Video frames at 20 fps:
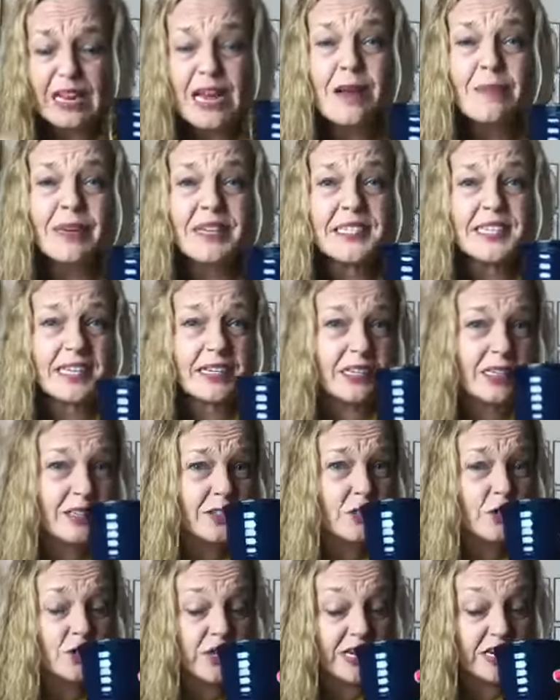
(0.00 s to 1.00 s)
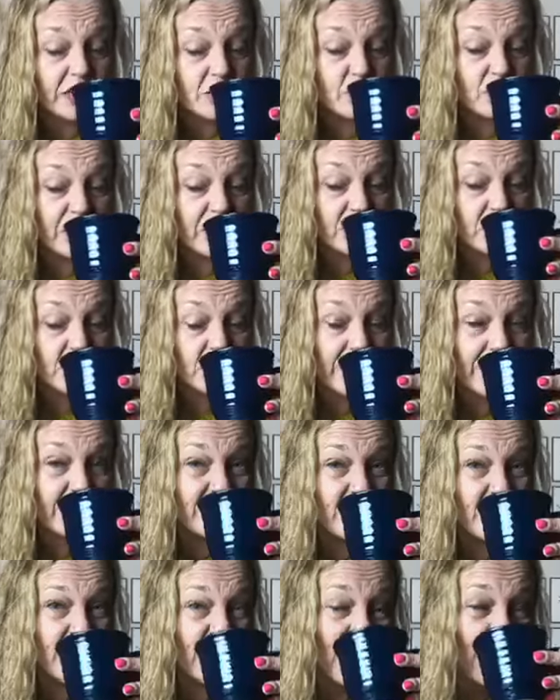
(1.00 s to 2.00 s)
I'm going to take another drink because we're getting
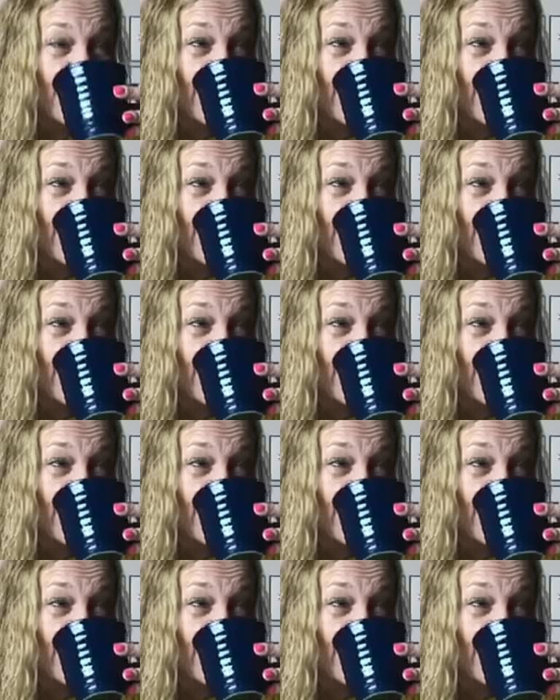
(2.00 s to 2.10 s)
scratchy.